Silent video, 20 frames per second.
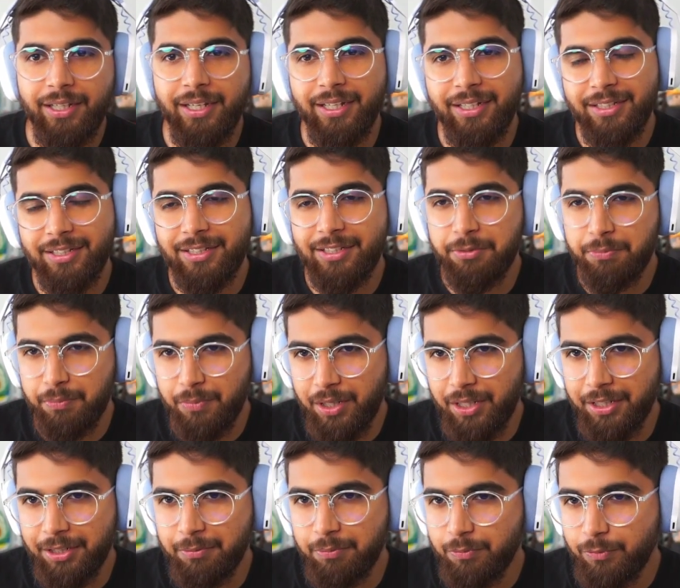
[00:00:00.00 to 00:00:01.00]
Hence,
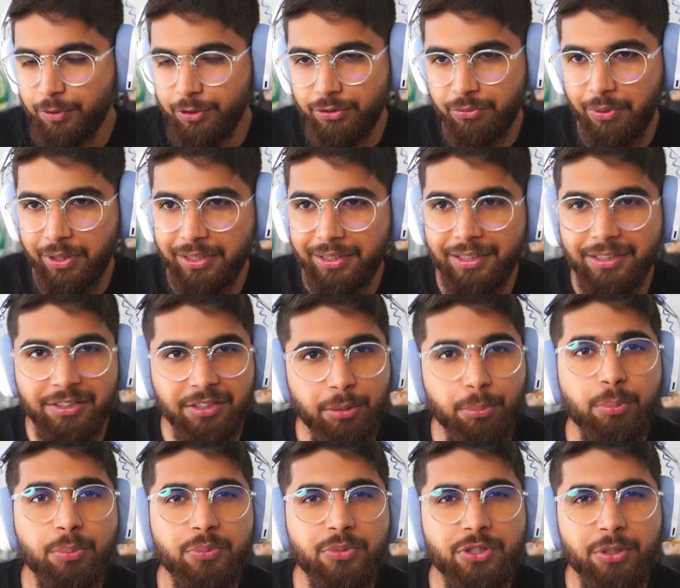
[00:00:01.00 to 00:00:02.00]
I was writing
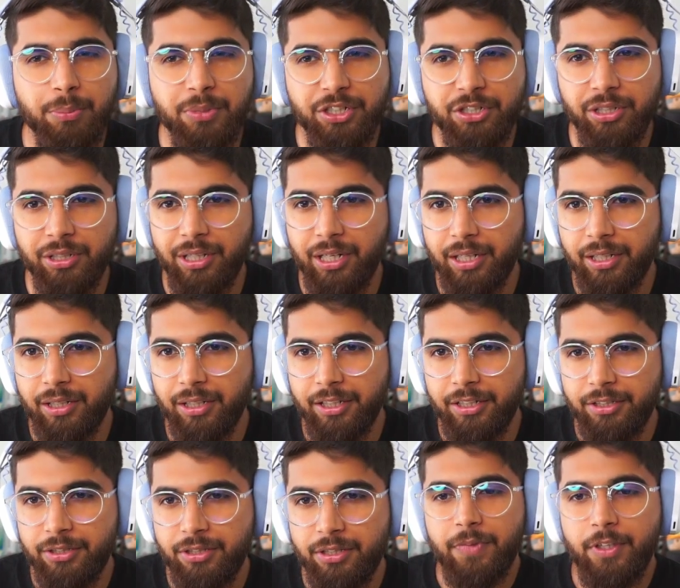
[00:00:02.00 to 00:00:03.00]
some submission
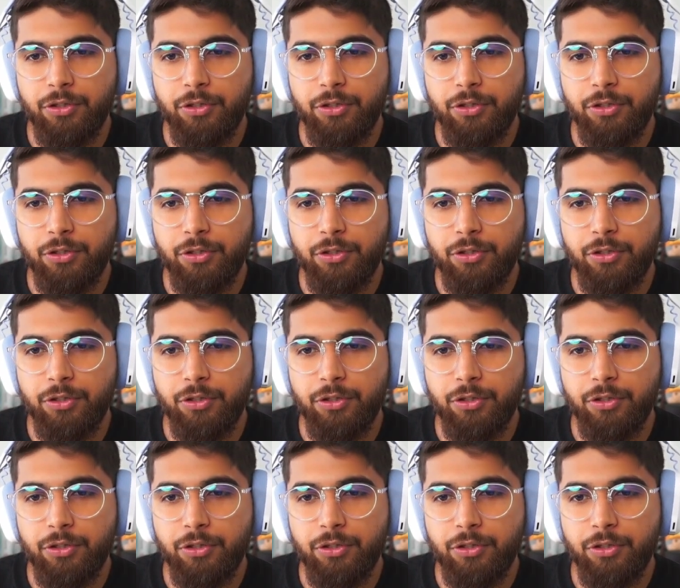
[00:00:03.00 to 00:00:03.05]
guidelines.